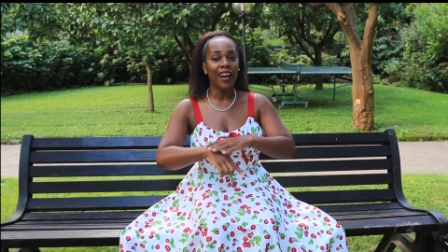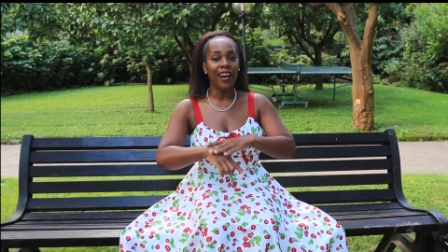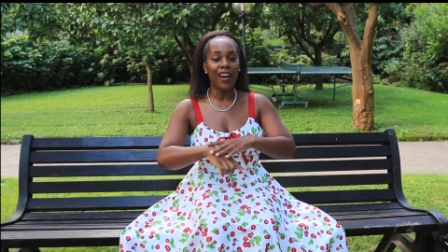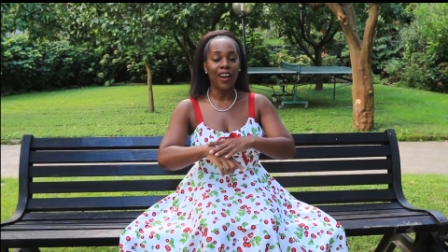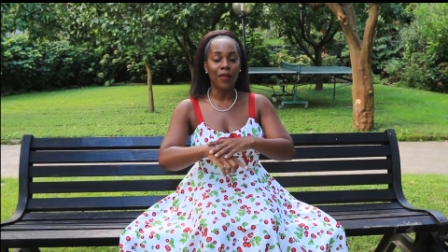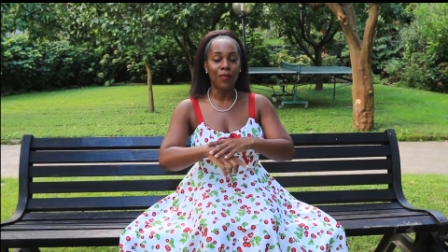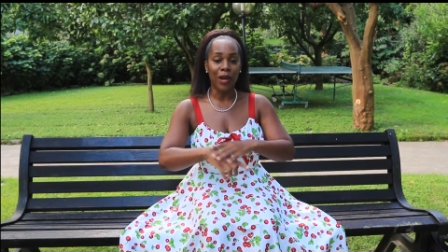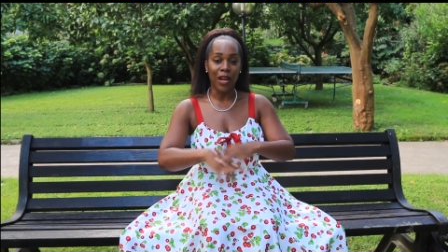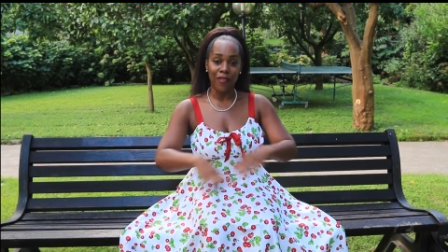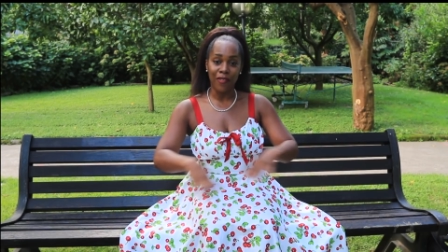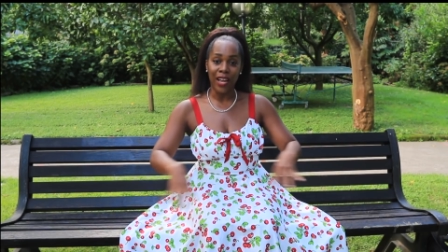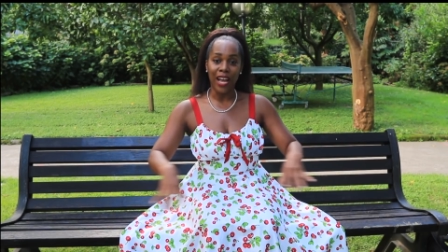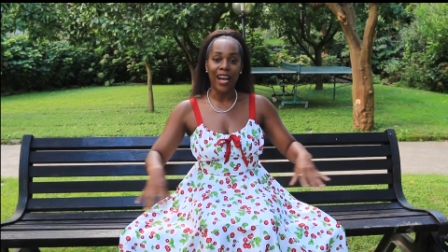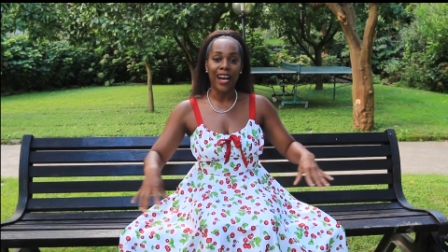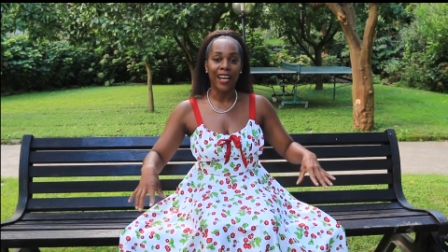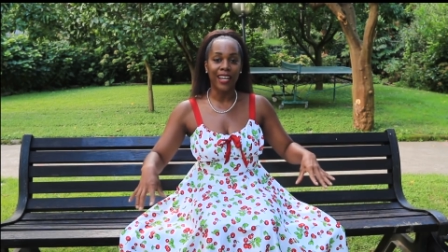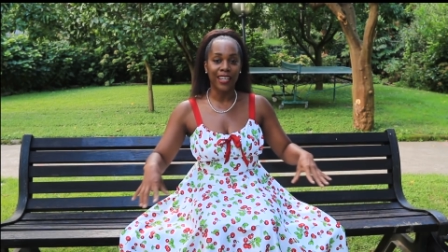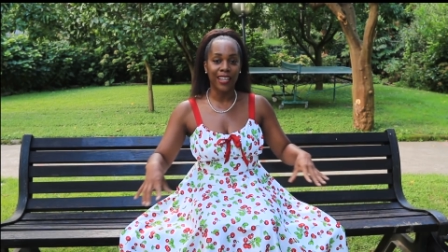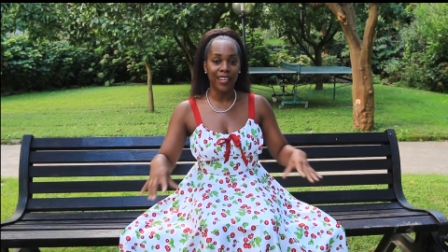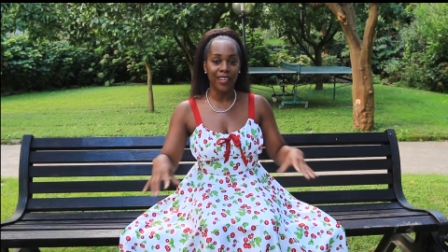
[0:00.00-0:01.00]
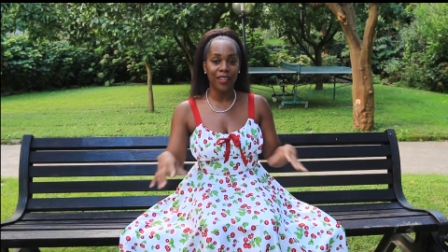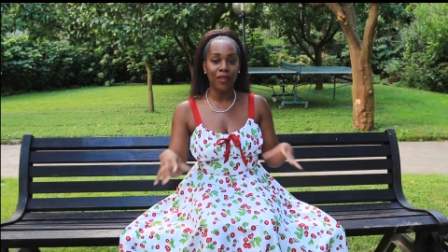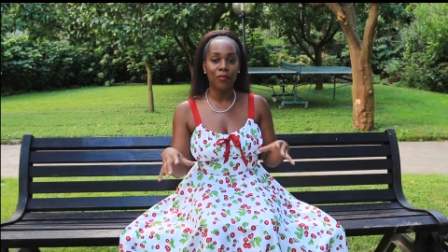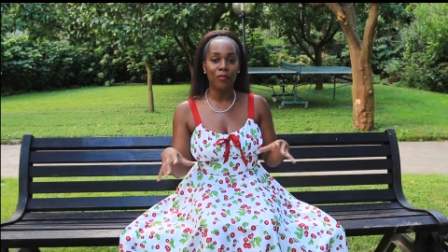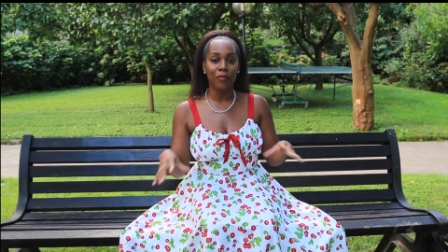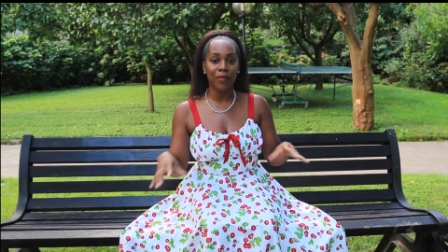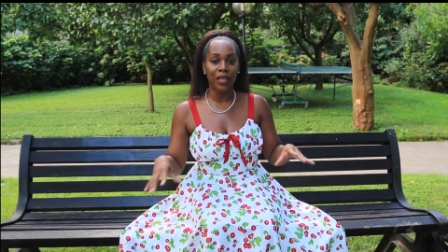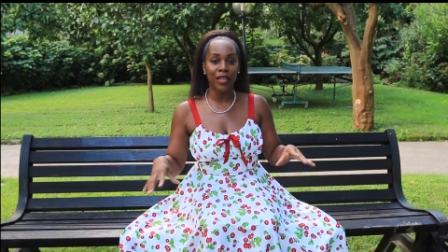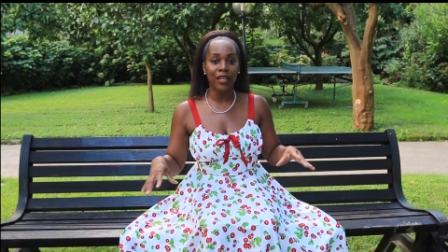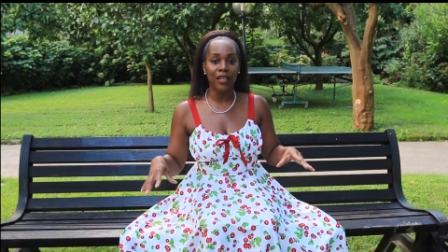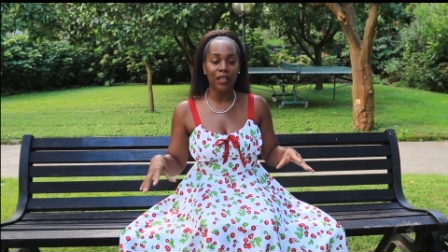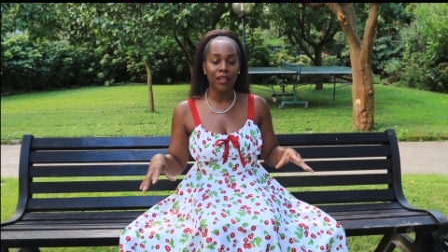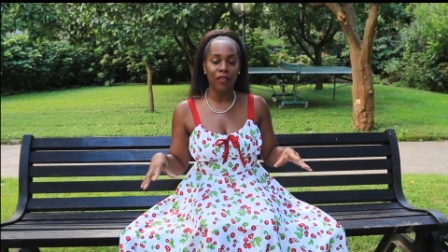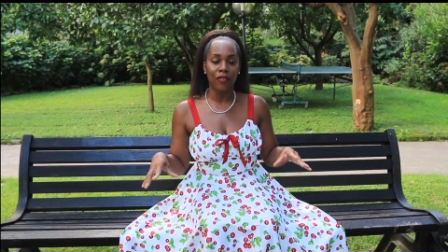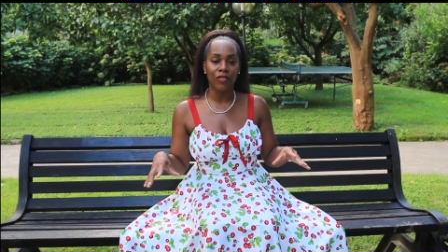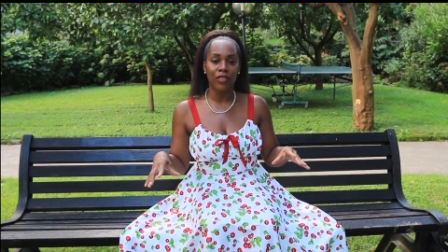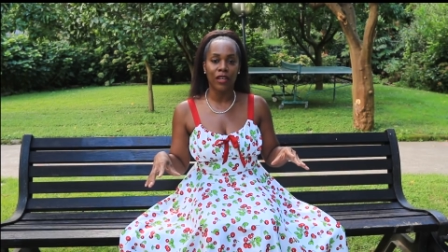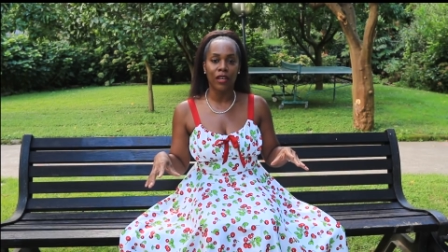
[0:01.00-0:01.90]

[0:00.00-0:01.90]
I've added many of